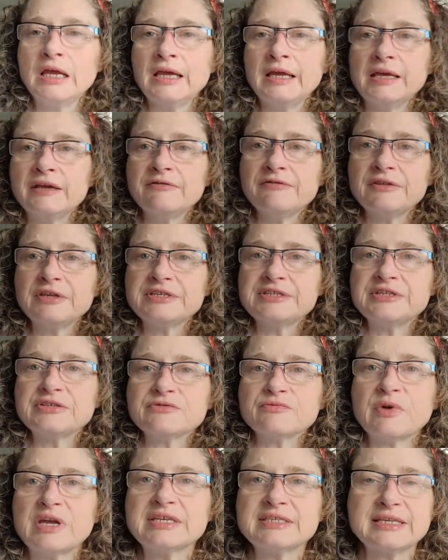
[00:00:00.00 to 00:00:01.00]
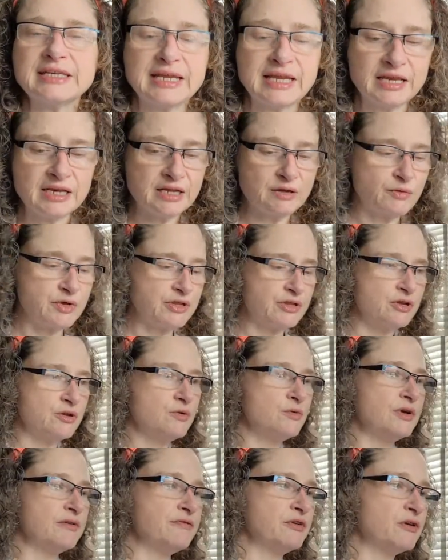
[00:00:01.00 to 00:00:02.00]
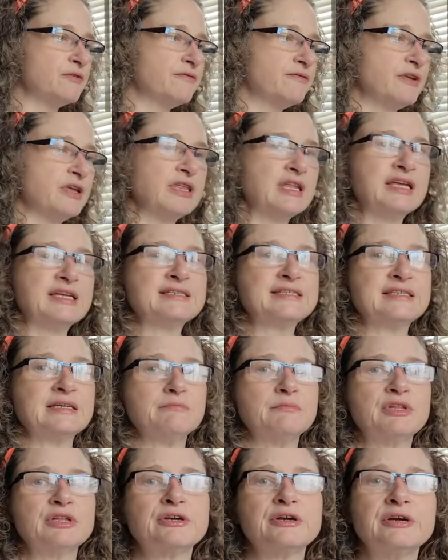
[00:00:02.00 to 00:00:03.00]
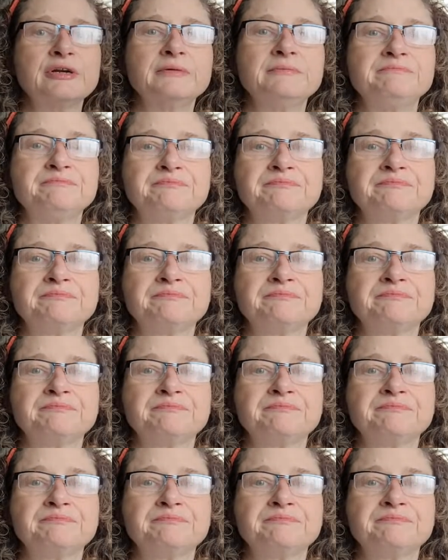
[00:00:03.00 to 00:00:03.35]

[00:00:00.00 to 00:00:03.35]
If this is resonating with you, if you're feeling similar.